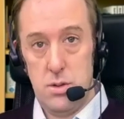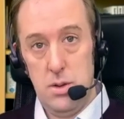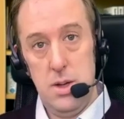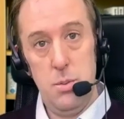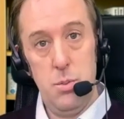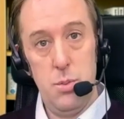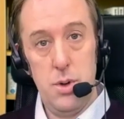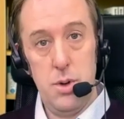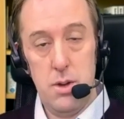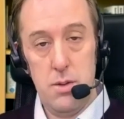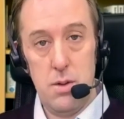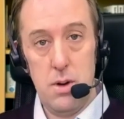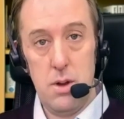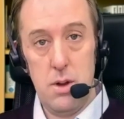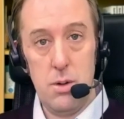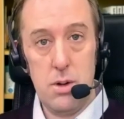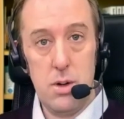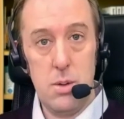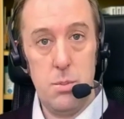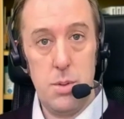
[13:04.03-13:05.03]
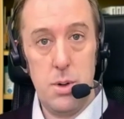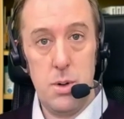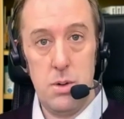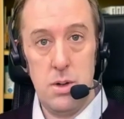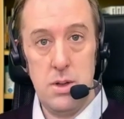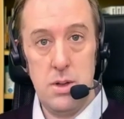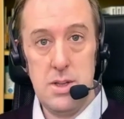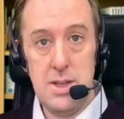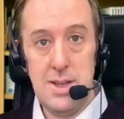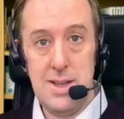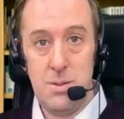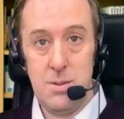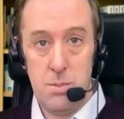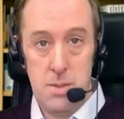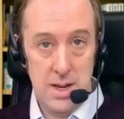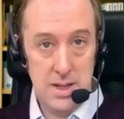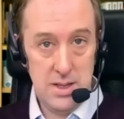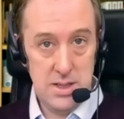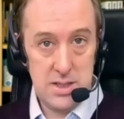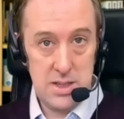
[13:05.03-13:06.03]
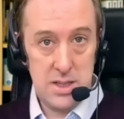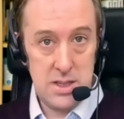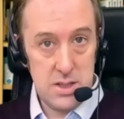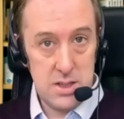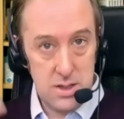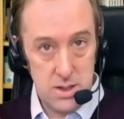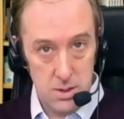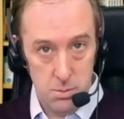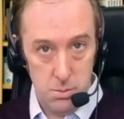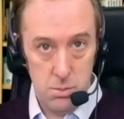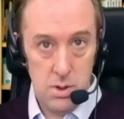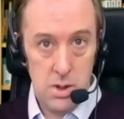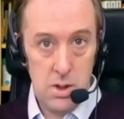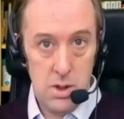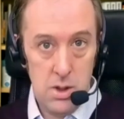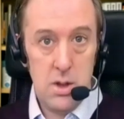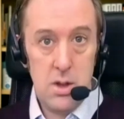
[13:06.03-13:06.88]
I'll keep what other other components in my system,